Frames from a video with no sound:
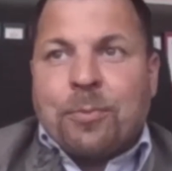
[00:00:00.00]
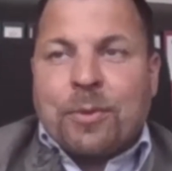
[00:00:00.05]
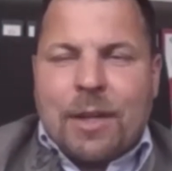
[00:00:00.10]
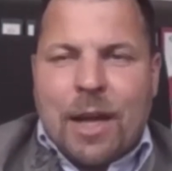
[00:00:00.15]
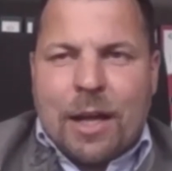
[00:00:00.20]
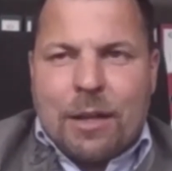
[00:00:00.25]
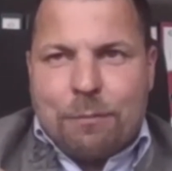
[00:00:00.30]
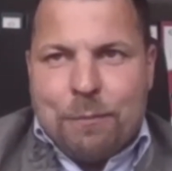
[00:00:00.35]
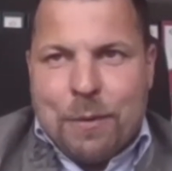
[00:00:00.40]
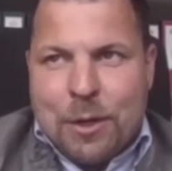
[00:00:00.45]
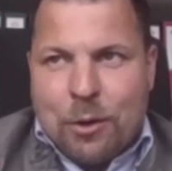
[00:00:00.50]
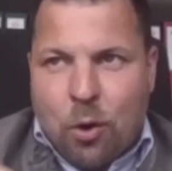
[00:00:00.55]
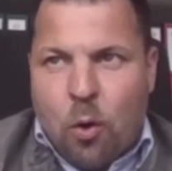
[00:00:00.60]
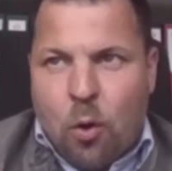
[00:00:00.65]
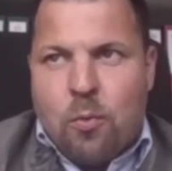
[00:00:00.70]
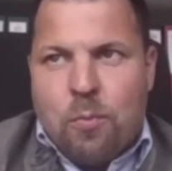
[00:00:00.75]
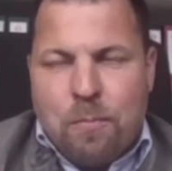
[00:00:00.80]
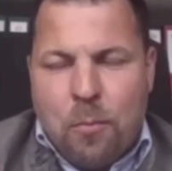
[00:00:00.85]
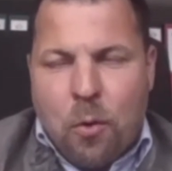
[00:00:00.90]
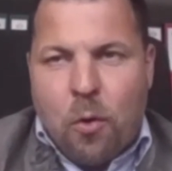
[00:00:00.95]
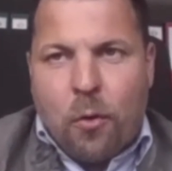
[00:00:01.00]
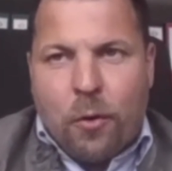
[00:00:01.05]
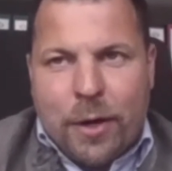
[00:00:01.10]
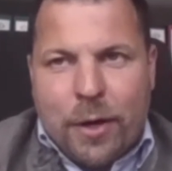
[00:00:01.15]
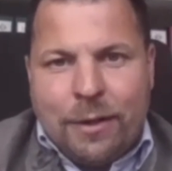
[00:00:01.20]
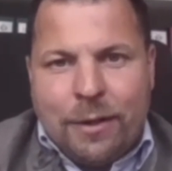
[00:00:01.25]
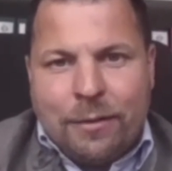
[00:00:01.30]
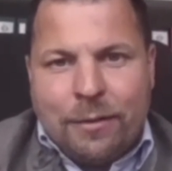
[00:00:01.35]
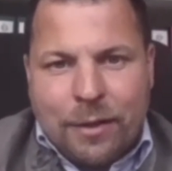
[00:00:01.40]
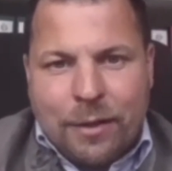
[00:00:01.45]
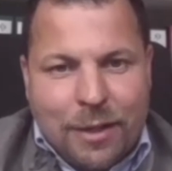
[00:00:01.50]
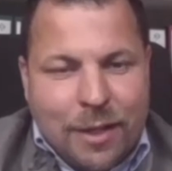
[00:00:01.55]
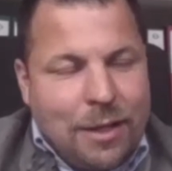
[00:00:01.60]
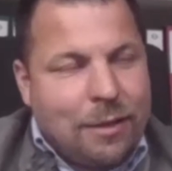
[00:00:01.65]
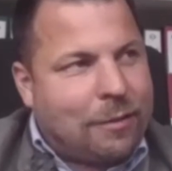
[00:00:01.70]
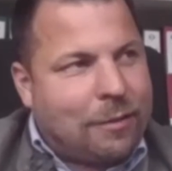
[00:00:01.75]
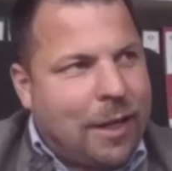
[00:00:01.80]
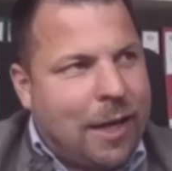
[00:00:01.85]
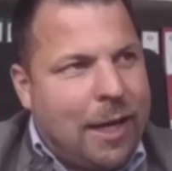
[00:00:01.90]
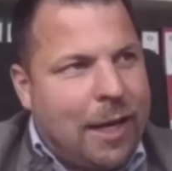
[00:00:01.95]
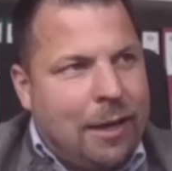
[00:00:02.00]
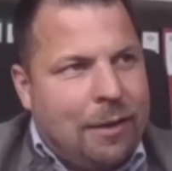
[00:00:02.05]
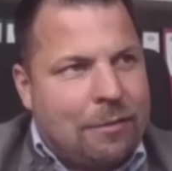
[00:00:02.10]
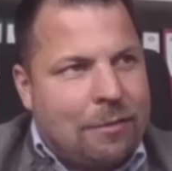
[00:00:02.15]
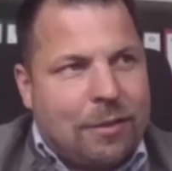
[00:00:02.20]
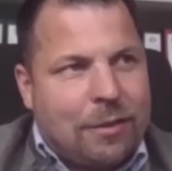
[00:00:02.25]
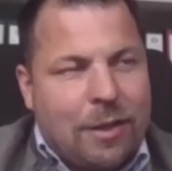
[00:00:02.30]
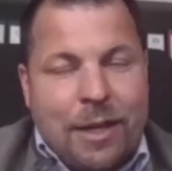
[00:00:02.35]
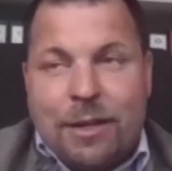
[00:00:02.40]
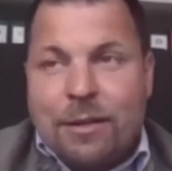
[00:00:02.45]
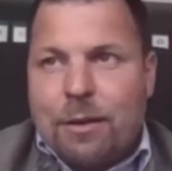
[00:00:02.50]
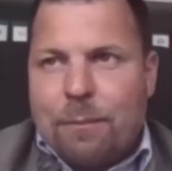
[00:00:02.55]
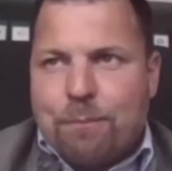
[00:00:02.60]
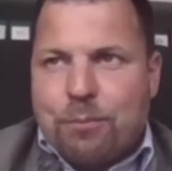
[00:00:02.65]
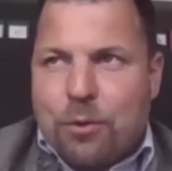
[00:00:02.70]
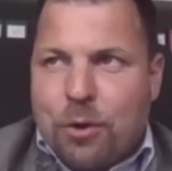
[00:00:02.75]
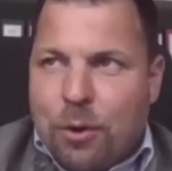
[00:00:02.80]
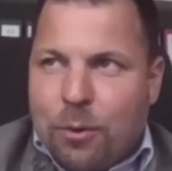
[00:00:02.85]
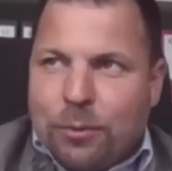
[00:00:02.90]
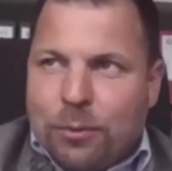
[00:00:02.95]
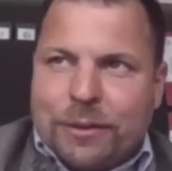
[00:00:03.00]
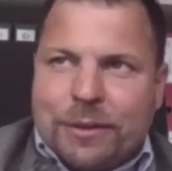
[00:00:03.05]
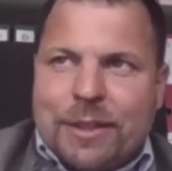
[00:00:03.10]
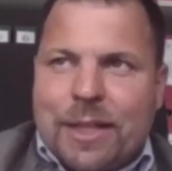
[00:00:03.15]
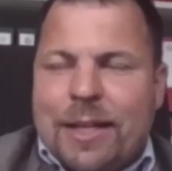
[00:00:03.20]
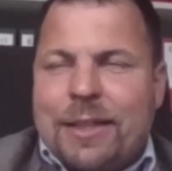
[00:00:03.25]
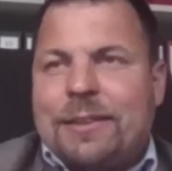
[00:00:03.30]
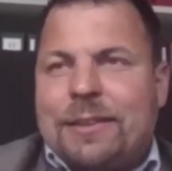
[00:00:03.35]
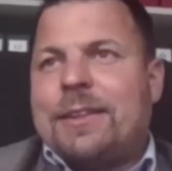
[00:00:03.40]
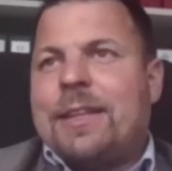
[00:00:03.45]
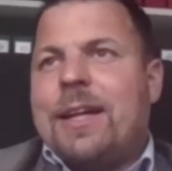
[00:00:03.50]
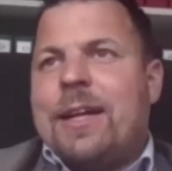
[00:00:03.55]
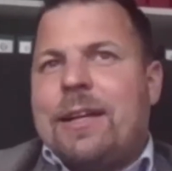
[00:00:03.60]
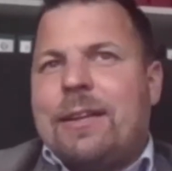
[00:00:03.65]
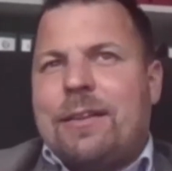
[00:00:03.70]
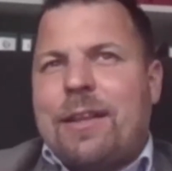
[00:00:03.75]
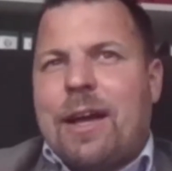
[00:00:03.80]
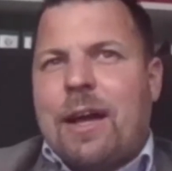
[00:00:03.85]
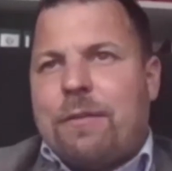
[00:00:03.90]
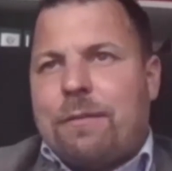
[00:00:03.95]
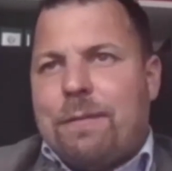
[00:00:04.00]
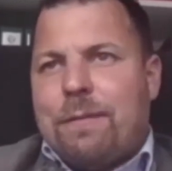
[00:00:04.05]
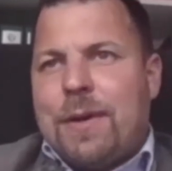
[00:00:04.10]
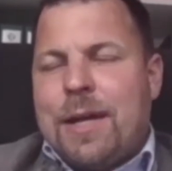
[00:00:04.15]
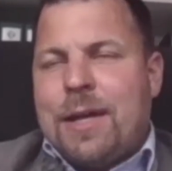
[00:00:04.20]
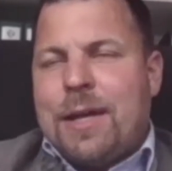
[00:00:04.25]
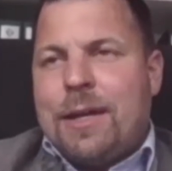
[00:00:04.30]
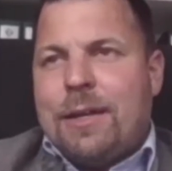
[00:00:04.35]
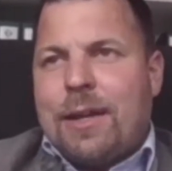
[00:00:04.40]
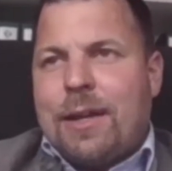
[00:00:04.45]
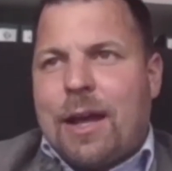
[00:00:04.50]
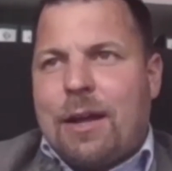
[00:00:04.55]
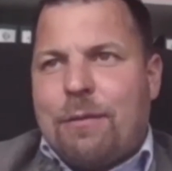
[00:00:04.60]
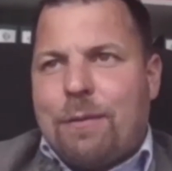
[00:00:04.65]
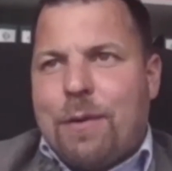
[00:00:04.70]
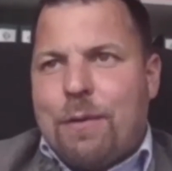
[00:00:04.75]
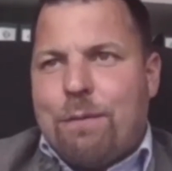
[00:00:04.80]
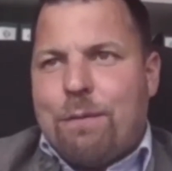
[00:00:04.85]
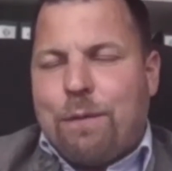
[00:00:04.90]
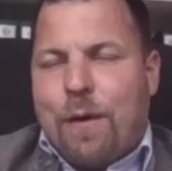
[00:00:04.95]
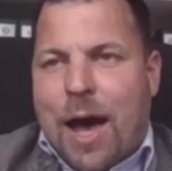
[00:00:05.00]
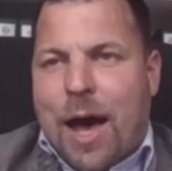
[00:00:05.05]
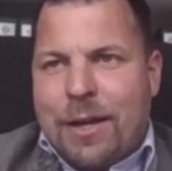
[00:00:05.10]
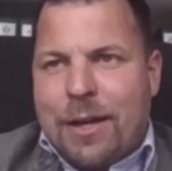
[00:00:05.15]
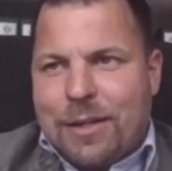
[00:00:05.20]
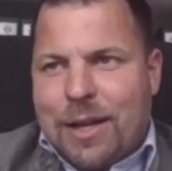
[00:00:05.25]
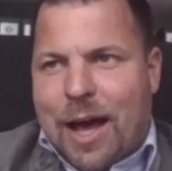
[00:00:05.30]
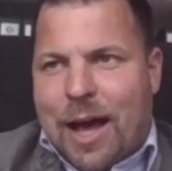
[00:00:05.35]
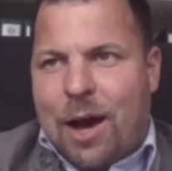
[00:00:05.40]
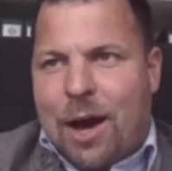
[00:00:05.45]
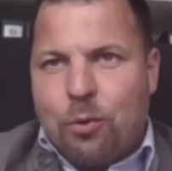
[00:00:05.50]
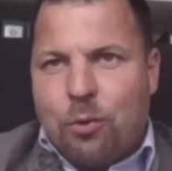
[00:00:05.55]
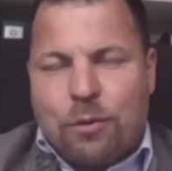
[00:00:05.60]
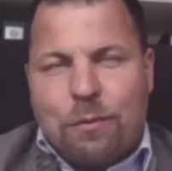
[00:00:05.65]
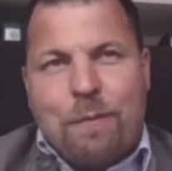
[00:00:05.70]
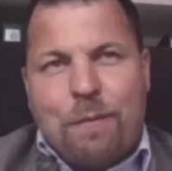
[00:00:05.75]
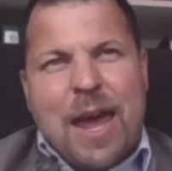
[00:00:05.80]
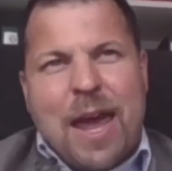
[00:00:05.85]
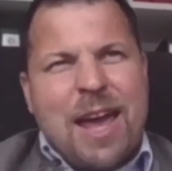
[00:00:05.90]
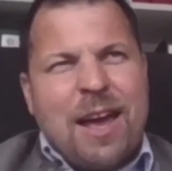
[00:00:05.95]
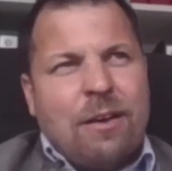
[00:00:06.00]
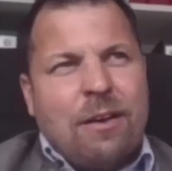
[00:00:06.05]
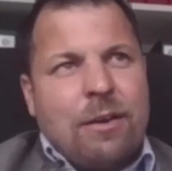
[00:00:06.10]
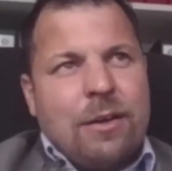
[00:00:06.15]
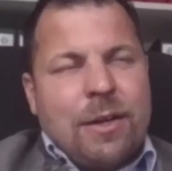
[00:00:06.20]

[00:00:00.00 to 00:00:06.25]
that we go more in the details, in the process, that we find out where